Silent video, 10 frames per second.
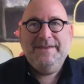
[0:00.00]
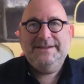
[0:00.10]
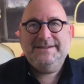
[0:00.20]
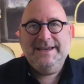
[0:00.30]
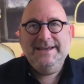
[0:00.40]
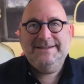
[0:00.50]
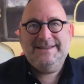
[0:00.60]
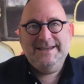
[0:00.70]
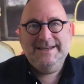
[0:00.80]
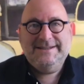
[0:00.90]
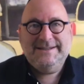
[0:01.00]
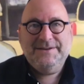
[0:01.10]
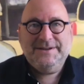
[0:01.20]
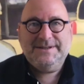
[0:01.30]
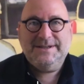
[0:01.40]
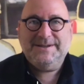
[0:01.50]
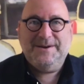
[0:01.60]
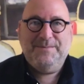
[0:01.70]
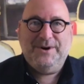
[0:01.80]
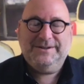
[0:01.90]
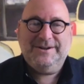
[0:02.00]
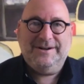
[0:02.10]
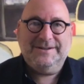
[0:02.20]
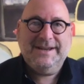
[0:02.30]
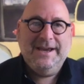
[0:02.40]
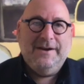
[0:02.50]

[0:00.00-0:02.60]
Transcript: This is the Synthesis of Podcast.